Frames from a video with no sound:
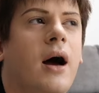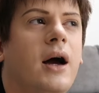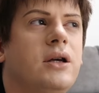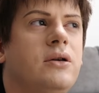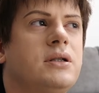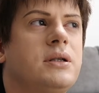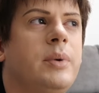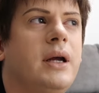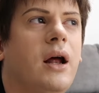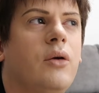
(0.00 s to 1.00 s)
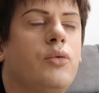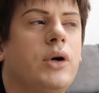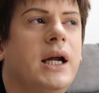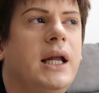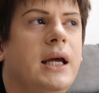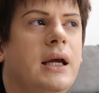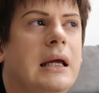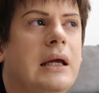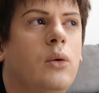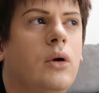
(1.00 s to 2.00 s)
I used to be like
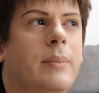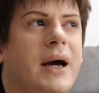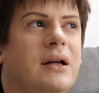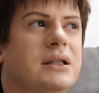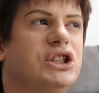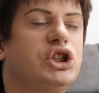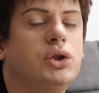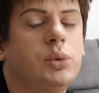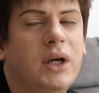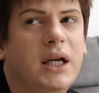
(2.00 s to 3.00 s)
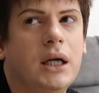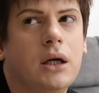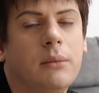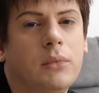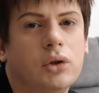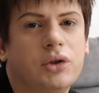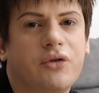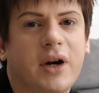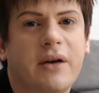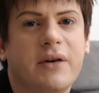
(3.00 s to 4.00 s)
really all about the sweet Gourmand
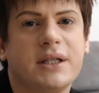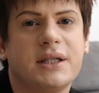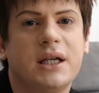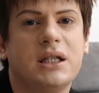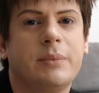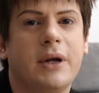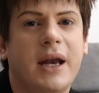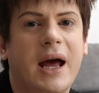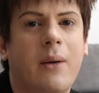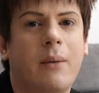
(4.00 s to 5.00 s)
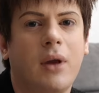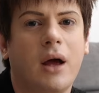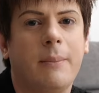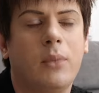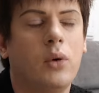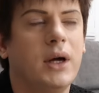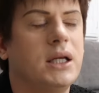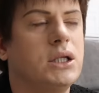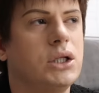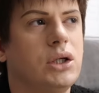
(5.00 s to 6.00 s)
fragrances, but now I'm like more
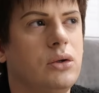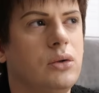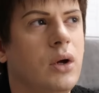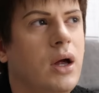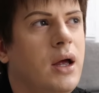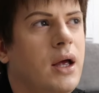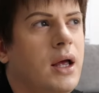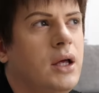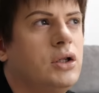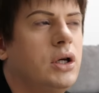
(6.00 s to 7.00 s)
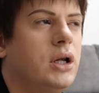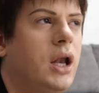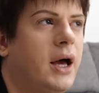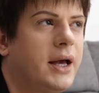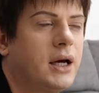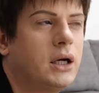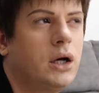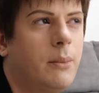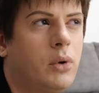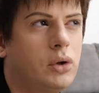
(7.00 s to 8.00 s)
into like a
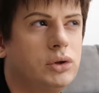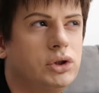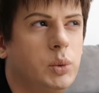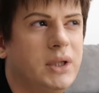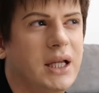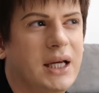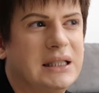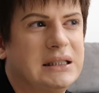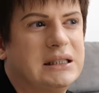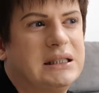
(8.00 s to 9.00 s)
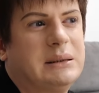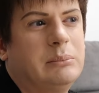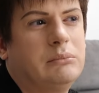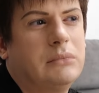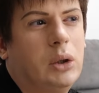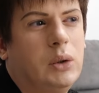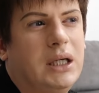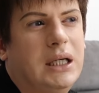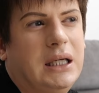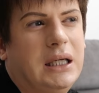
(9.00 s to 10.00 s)
Gourmand with like a
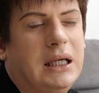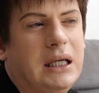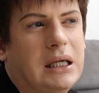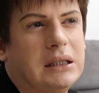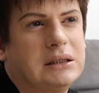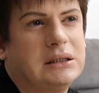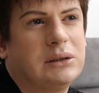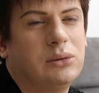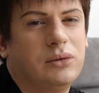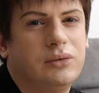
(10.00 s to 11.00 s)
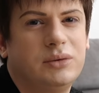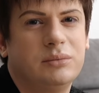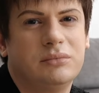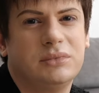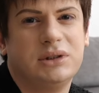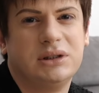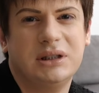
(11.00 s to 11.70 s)
smoky sort of